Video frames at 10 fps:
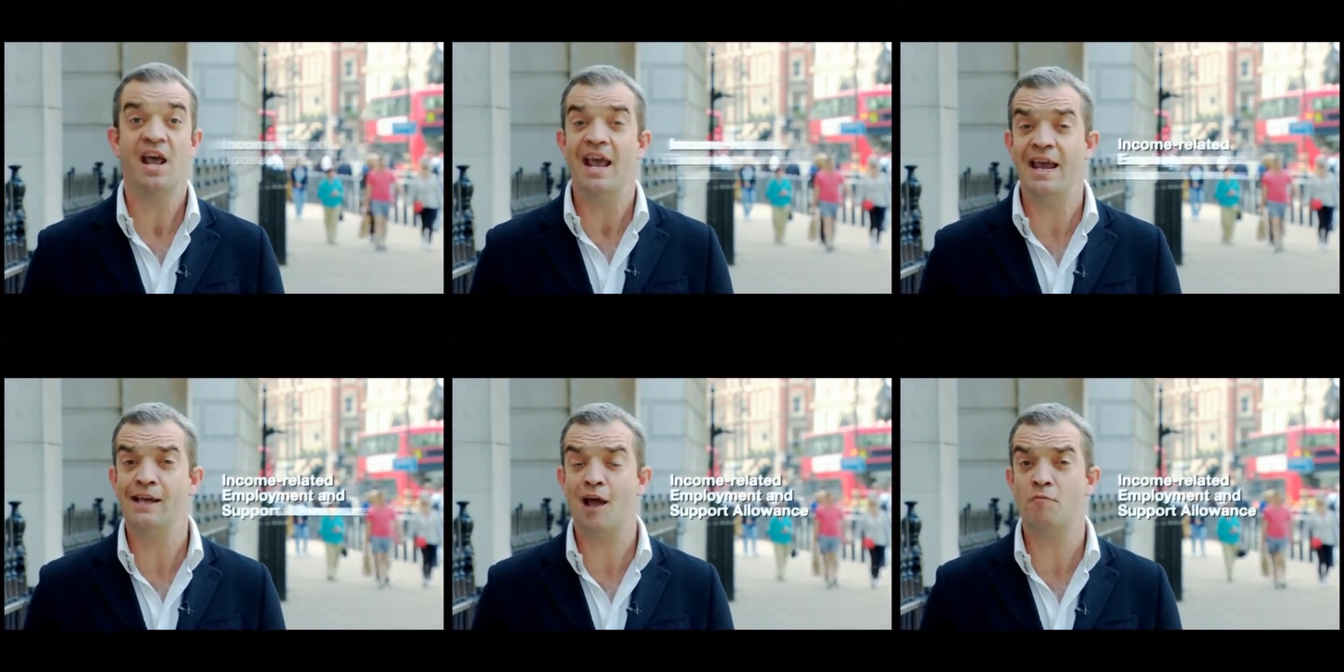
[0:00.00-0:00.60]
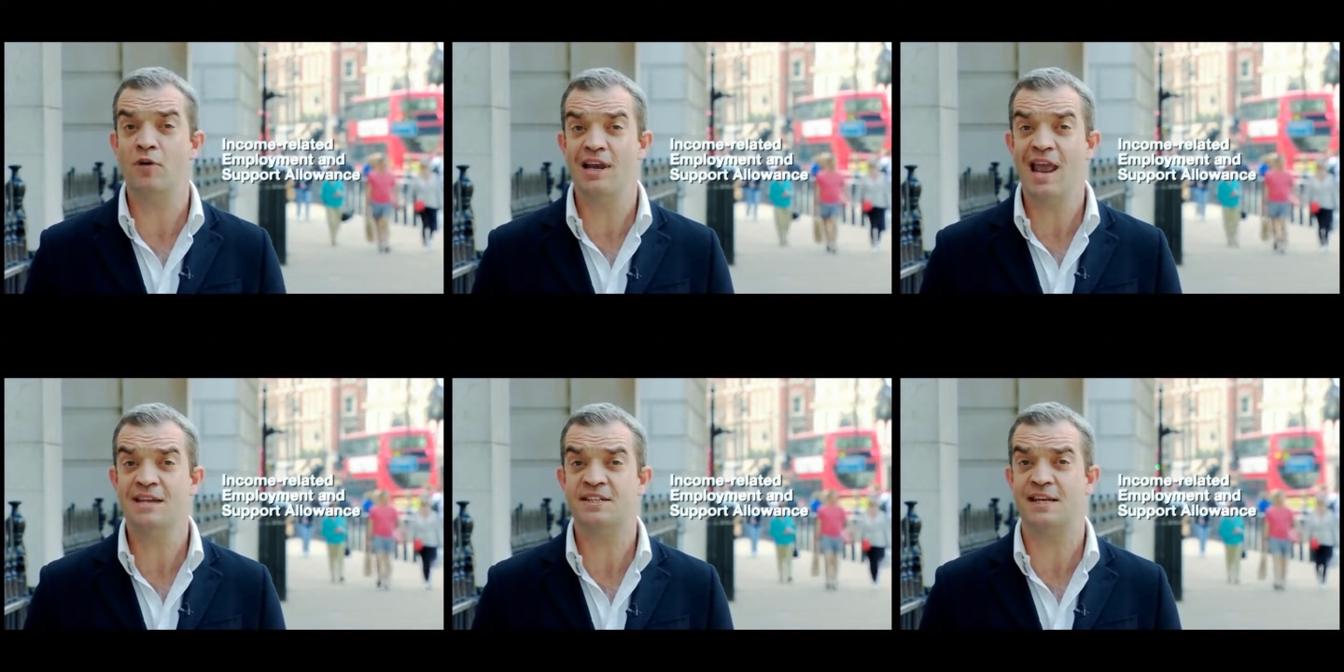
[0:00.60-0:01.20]

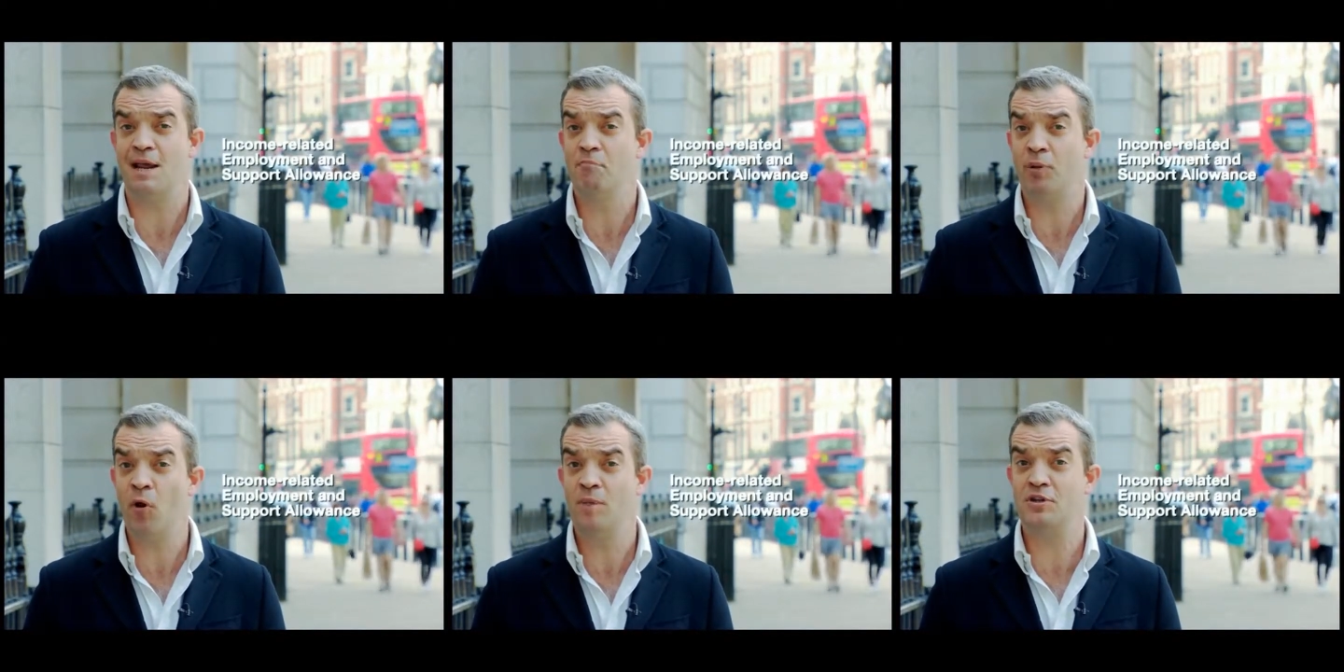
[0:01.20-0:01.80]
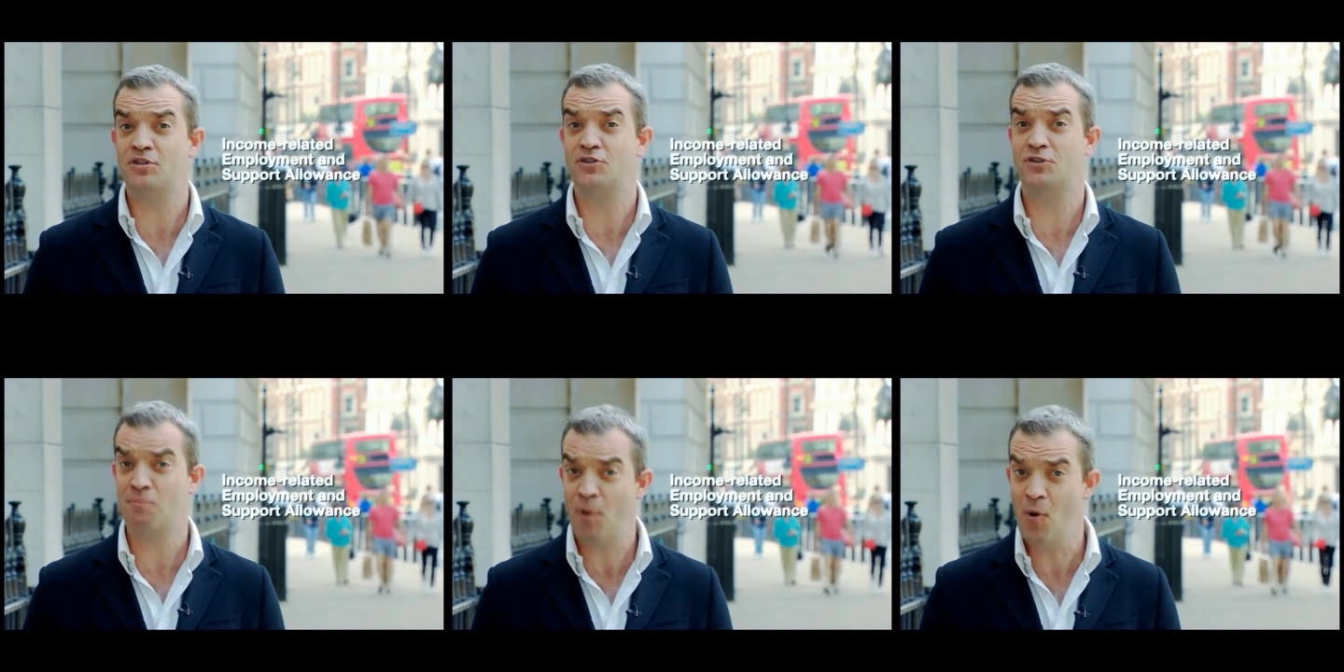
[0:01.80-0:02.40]
income-related employment and
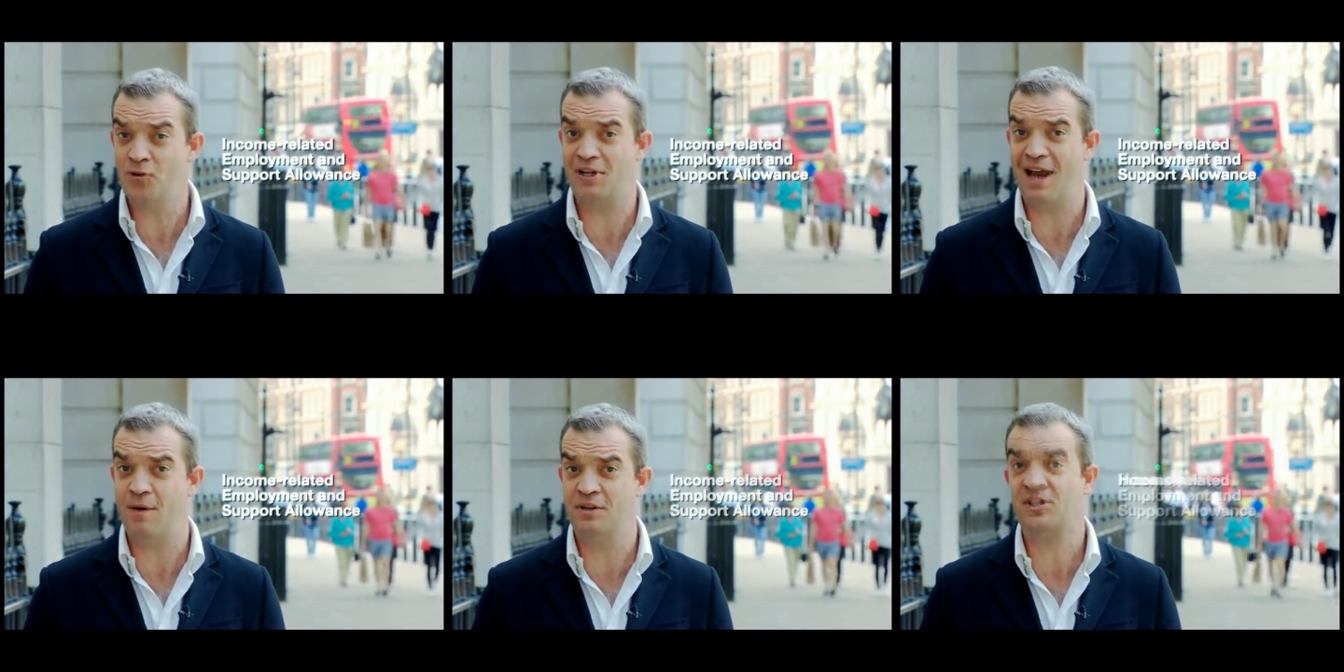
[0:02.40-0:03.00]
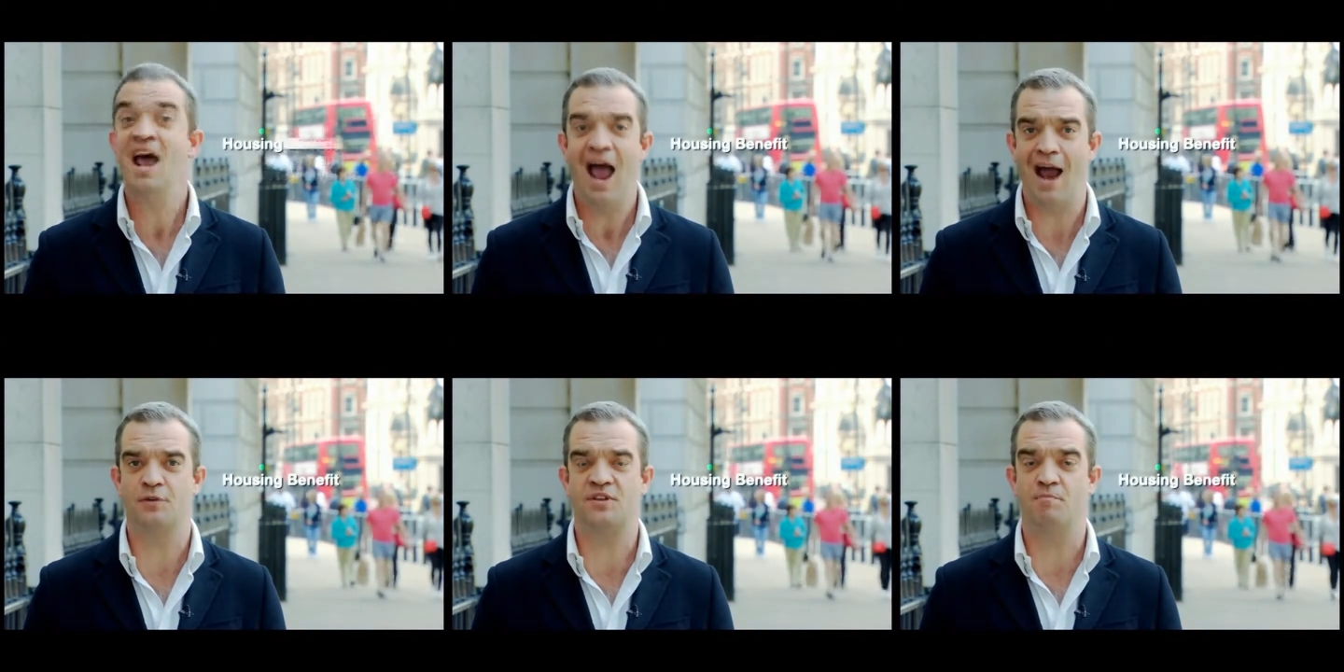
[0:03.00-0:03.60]
support allowance,
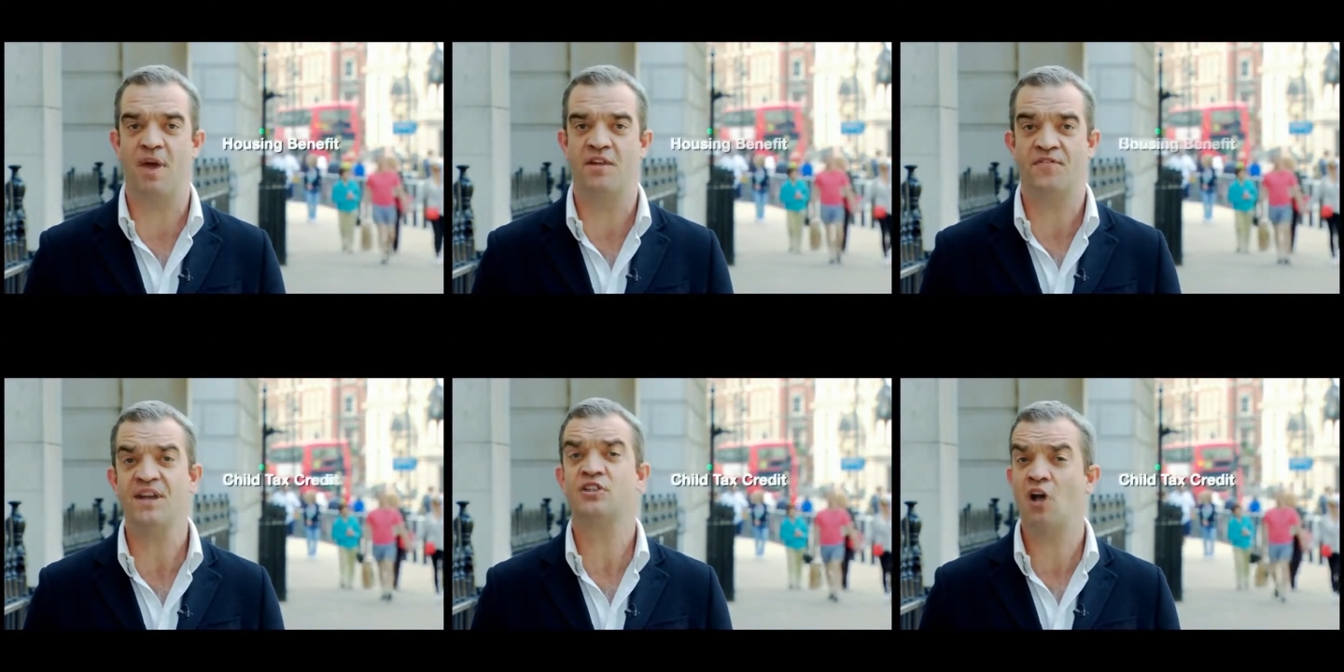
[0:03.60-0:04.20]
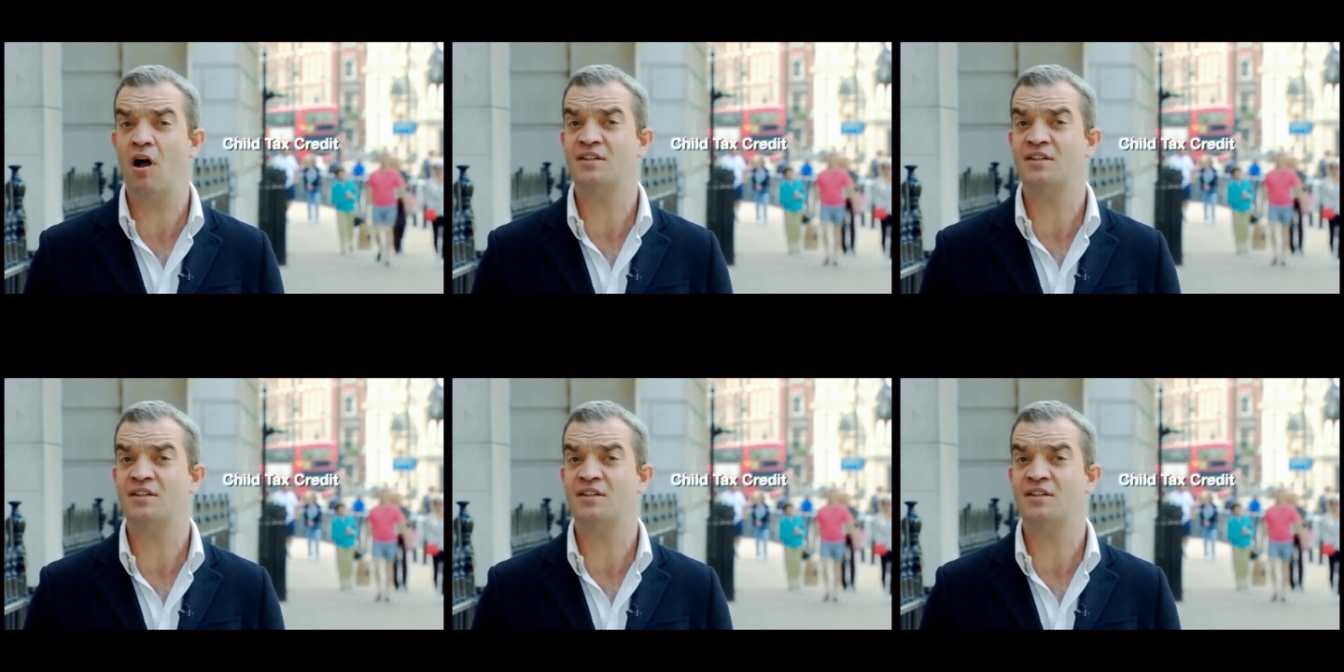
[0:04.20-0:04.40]
housing benefit, child